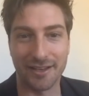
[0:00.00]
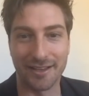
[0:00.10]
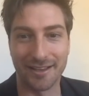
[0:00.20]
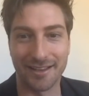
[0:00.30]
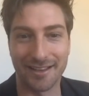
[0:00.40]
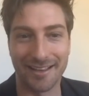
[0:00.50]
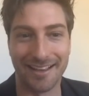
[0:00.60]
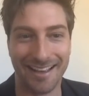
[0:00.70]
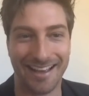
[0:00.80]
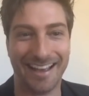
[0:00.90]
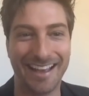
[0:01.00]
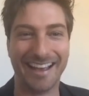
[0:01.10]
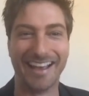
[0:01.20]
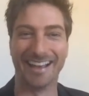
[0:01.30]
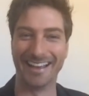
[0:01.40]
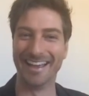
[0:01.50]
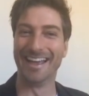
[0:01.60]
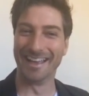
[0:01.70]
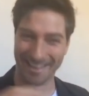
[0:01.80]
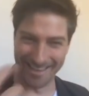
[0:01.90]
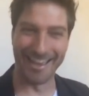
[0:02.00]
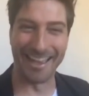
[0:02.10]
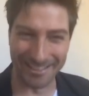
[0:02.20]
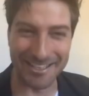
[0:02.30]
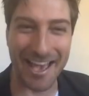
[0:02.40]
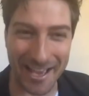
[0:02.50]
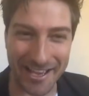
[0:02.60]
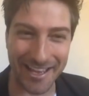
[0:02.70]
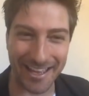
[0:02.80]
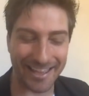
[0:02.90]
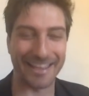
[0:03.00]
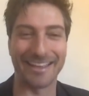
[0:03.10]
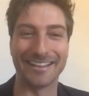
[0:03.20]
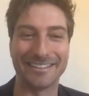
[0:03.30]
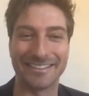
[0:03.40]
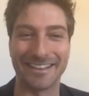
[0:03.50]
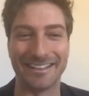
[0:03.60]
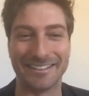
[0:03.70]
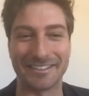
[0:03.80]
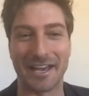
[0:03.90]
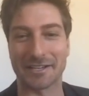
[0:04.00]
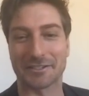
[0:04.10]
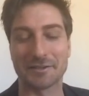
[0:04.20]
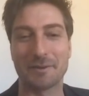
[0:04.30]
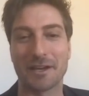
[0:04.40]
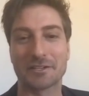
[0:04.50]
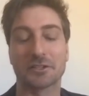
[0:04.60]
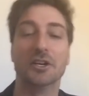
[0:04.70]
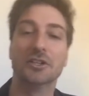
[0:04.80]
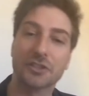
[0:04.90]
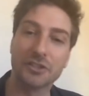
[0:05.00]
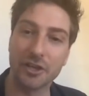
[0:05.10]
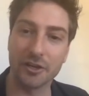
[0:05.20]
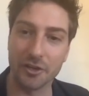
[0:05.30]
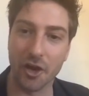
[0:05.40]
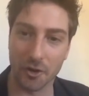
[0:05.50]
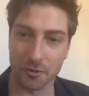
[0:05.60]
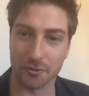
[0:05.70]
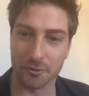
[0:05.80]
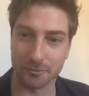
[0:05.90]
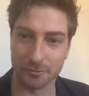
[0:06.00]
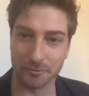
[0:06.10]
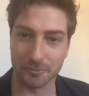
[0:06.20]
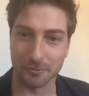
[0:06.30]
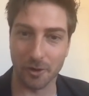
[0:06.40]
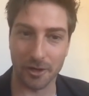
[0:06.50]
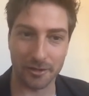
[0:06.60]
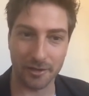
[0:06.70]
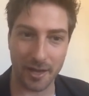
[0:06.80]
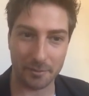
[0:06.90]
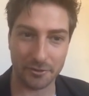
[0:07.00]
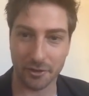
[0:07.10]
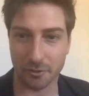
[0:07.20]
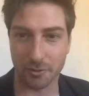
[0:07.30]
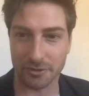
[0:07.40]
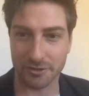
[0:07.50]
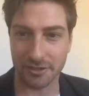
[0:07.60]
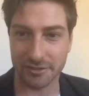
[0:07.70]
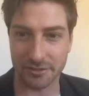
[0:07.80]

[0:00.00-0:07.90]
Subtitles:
This is a card. This is a rabbit. This is a ring. It's actually magical. So you don't know what episode or what season?